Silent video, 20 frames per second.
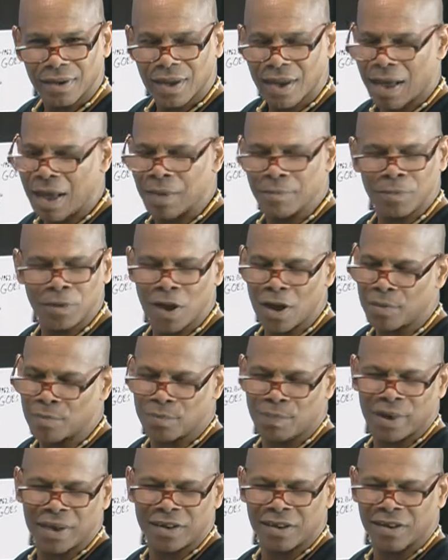I'm
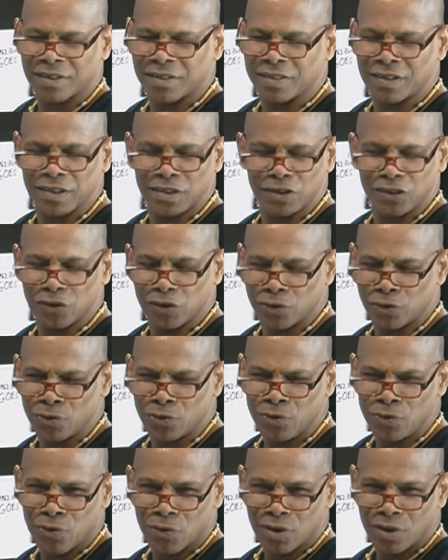not better than
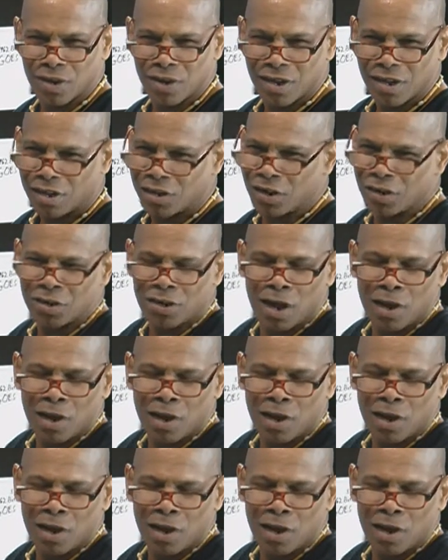you. You're